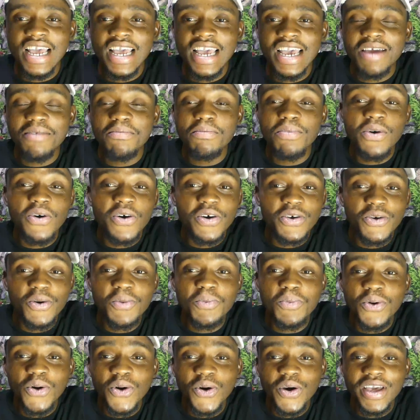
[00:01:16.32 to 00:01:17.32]
And boy, oh
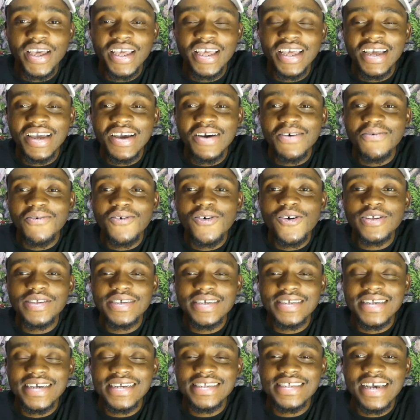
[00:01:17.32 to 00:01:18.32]
boy, was
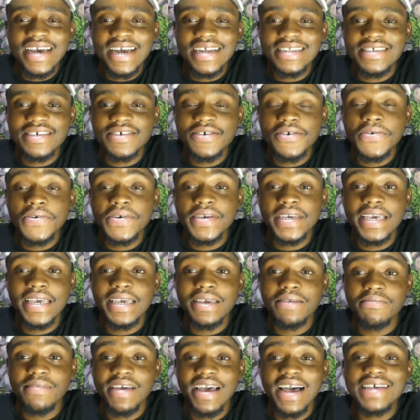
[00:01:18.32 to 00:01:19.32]
it a tactical
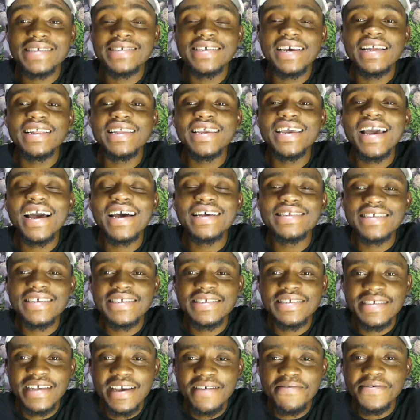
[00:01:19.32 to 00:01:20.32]
game. As early as the
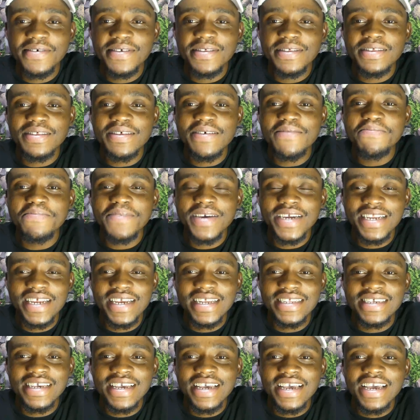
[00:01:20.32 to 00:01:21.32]
7th
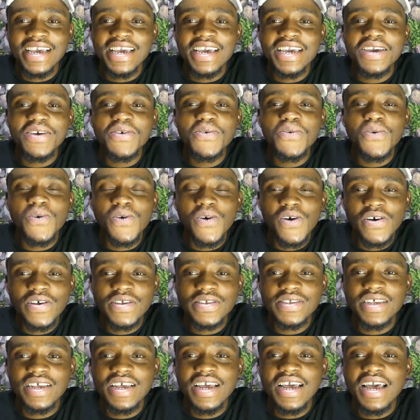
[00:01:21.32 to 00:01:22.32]
minute, it
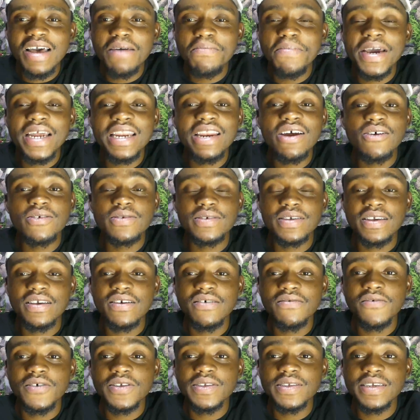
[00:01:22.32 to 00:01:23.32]
was a penalty
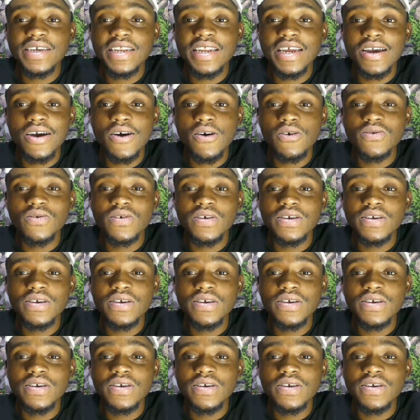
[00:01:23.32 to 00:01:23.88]
for Senegal.